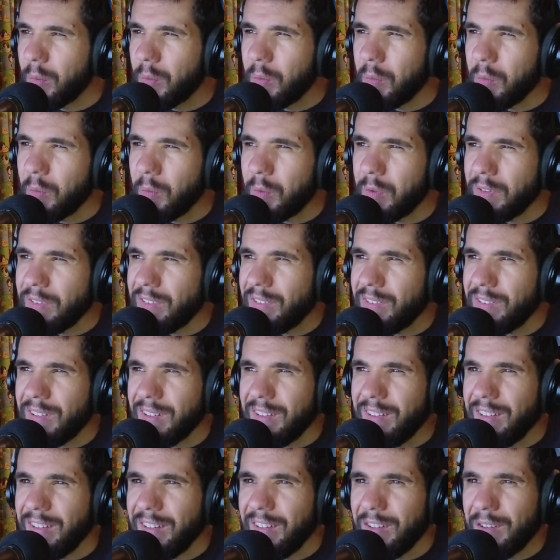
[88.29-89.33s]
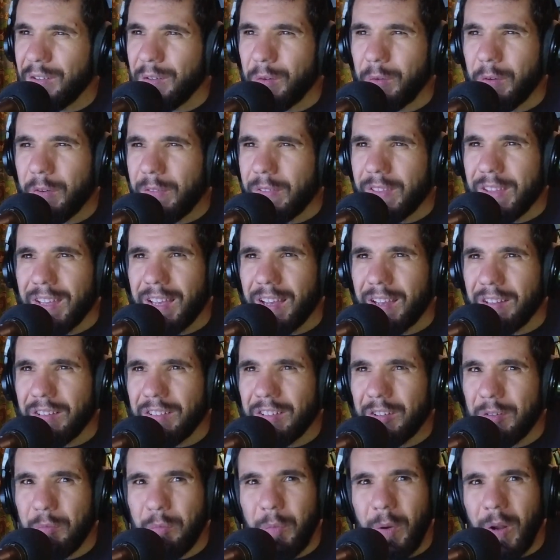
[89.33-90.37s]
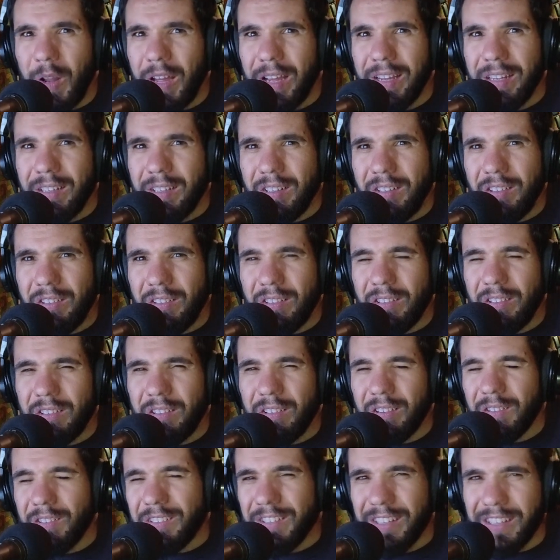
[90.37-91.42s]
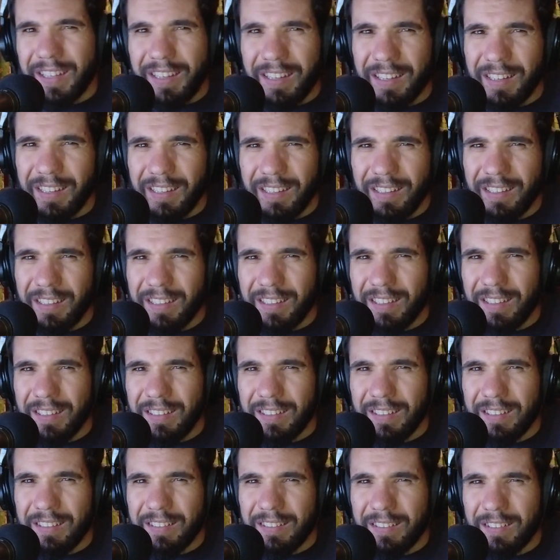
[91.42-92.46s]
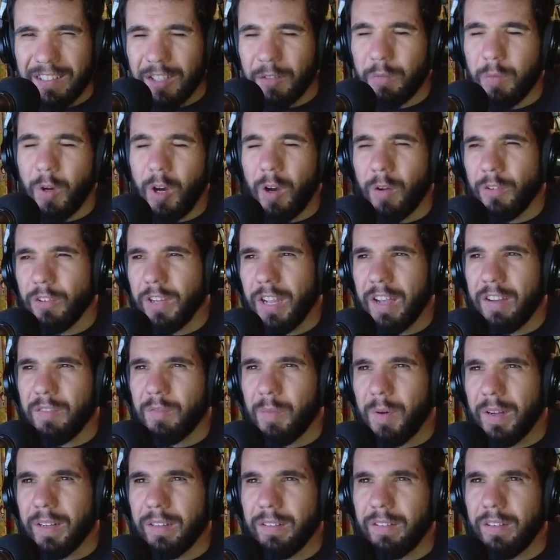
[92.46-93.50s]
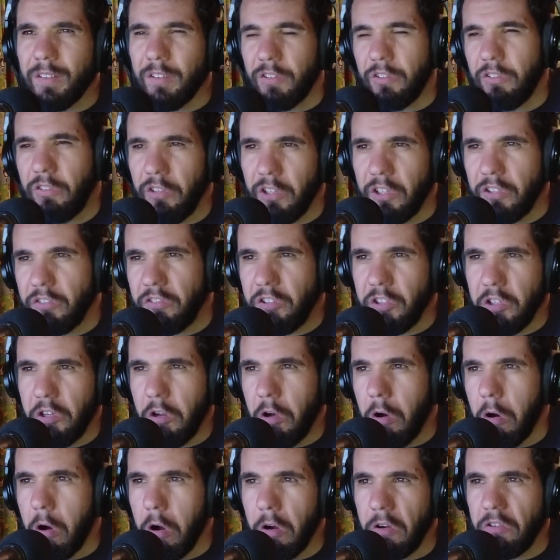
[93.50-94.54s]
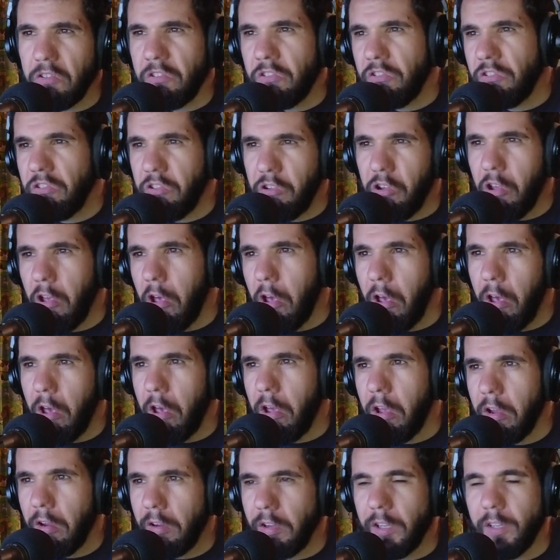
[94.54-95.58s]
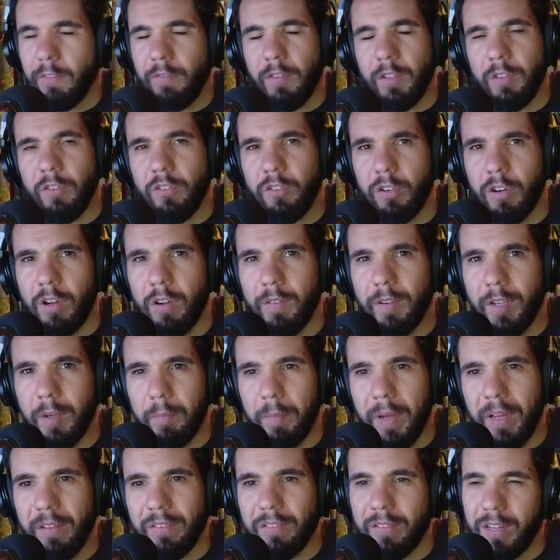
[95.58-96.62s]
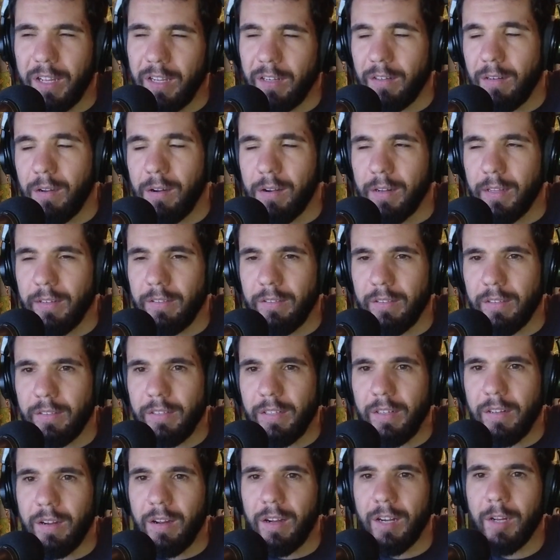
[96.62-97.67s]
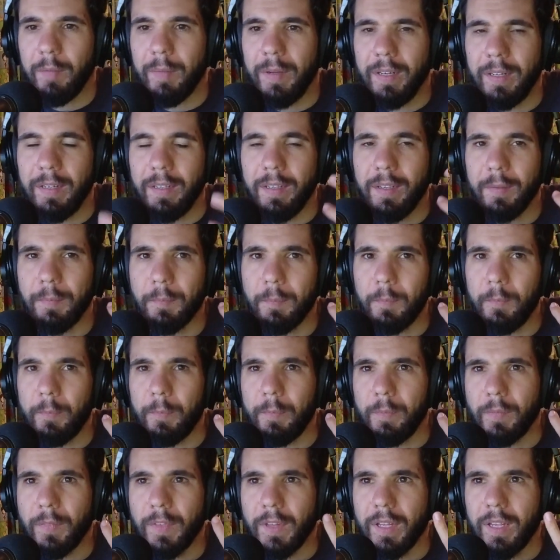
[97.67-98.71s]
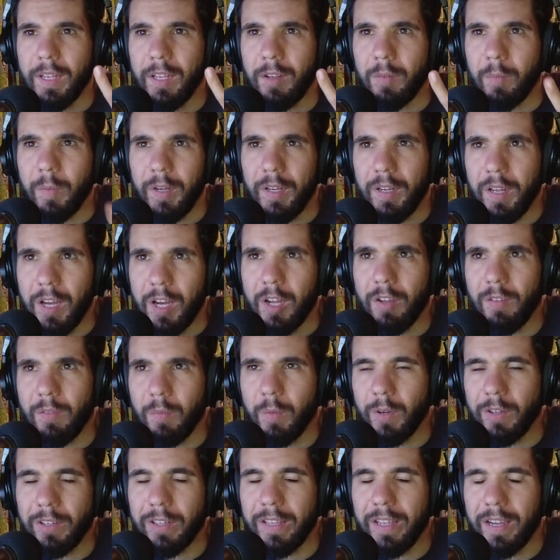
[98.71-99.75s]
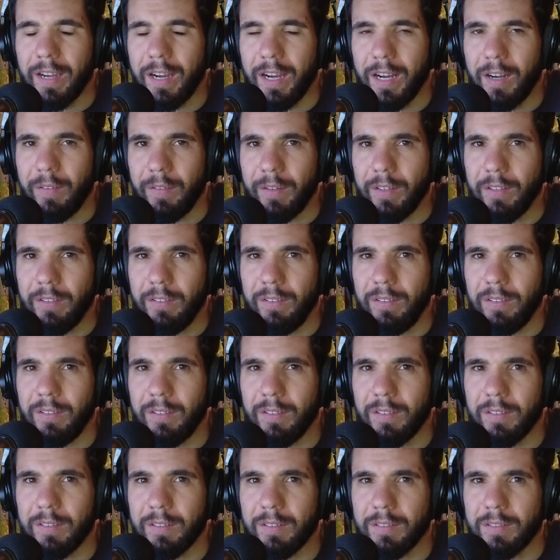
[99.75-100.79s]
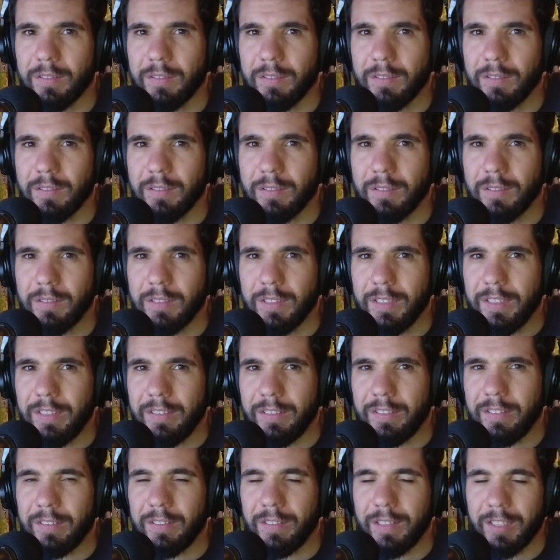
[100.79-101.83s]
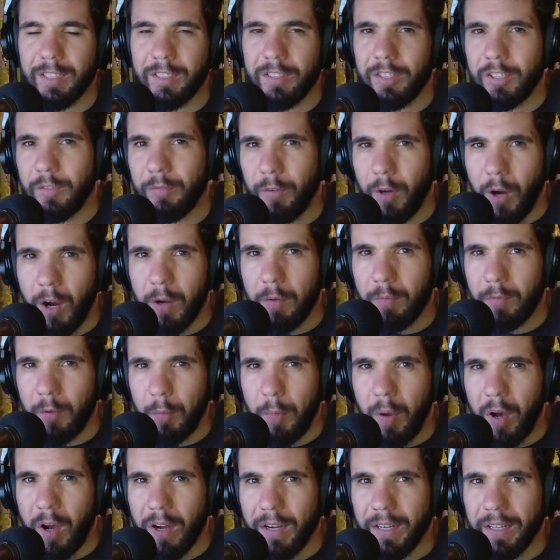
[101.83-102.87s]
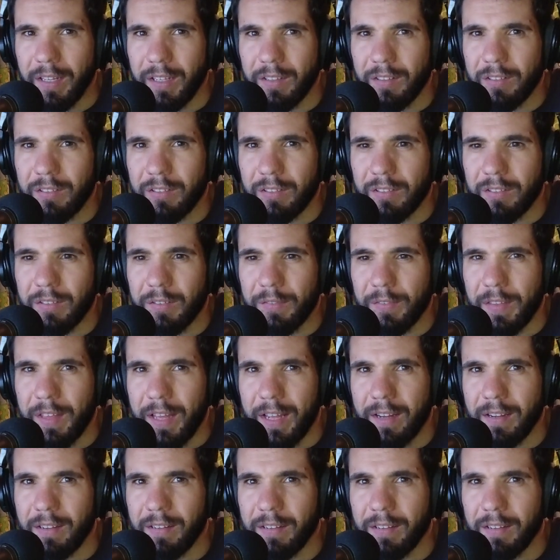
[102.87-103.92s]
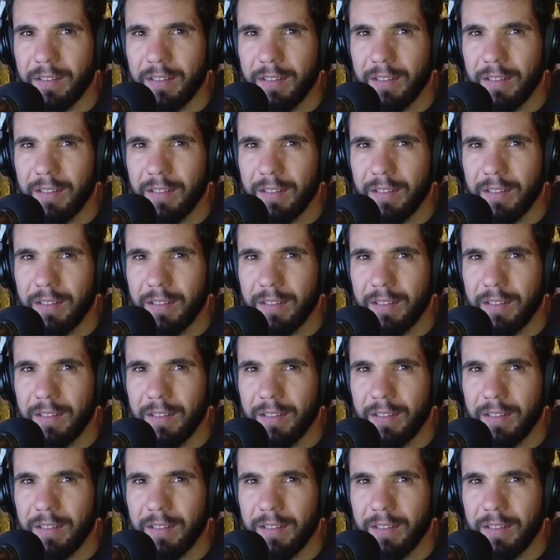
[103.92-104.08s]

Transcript: what's the deal with custom plates on your car? Like, why would you have one that says 69 Stang if you're driving a Mustang 1969? I mean, we know what the car is. It's just like reminding us of that.